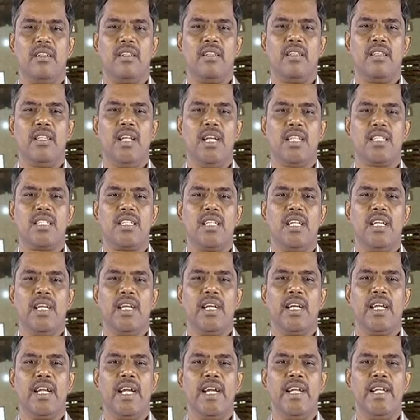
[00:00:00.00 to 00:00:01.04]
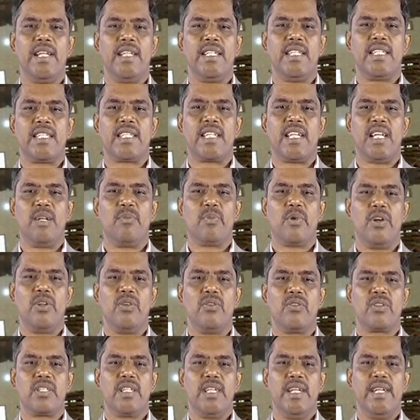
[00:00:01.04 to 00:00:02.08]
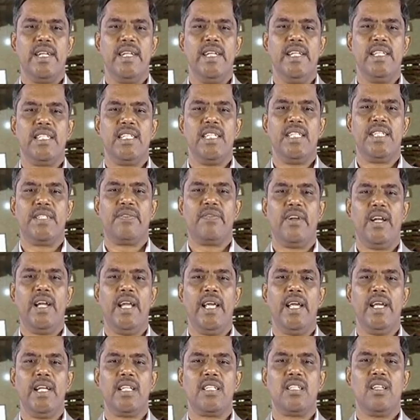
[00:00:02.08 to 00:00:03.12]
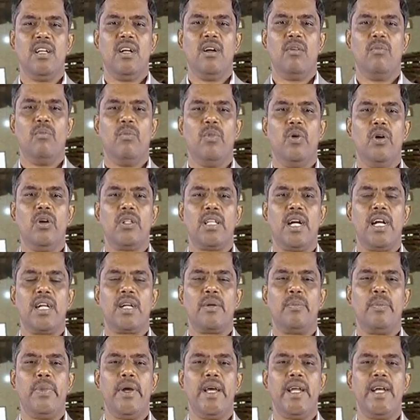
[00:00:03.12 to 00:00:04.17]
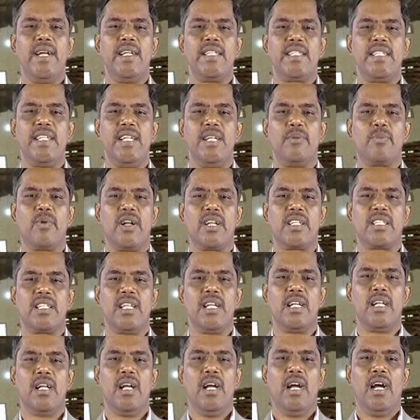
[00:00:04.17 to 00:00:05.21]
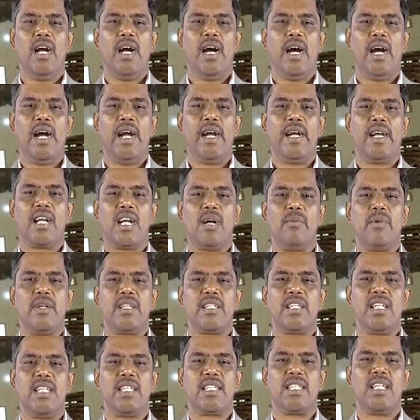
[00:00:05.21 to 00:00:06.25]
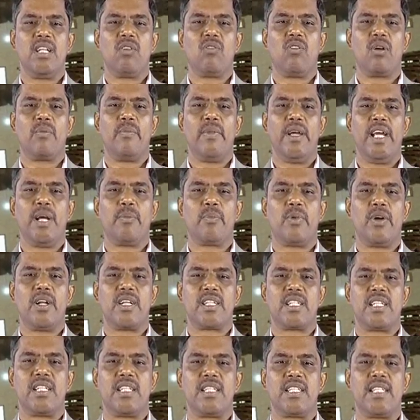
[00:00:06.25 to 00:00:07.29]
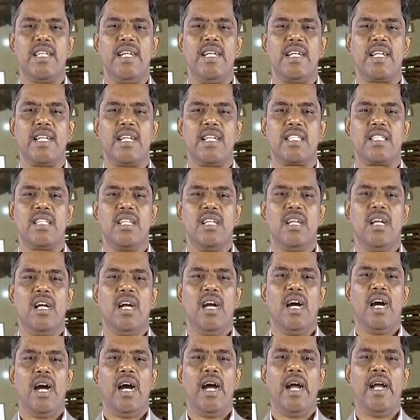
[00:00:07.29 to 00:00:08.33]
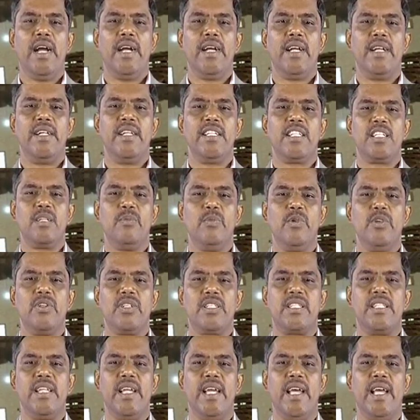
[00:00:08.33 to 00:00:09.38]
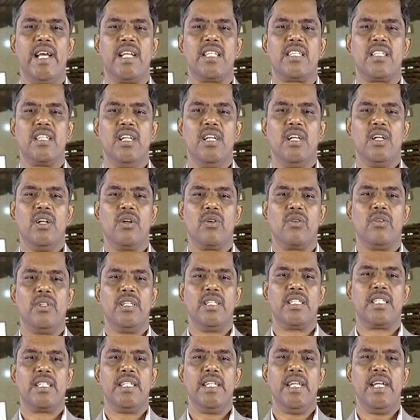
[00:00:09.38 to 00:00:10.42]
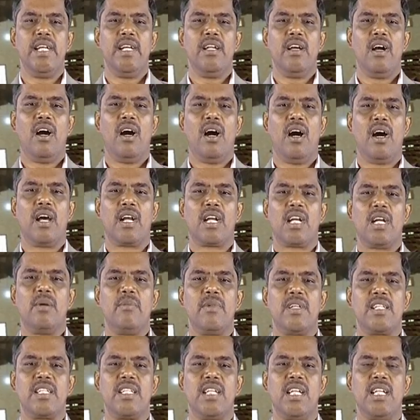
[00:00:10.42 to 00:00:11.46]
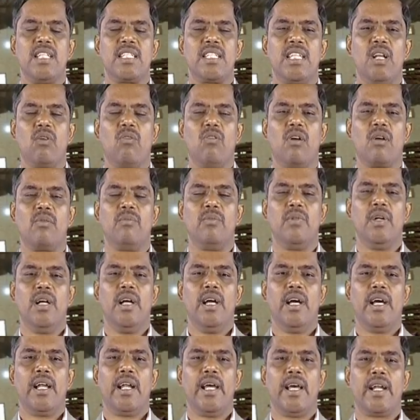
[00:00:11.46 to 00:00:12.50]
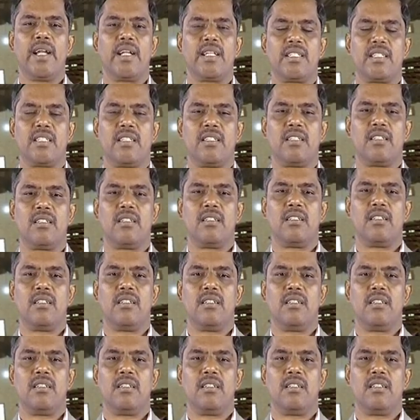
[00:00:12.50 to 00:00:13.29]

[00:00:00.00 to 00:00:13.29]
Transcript: Thus, grainages can produce disease-free layings both at parent seed production and commercial silkworm egg production centers and distributes the eggs to the seed or commercial silkworm rearers.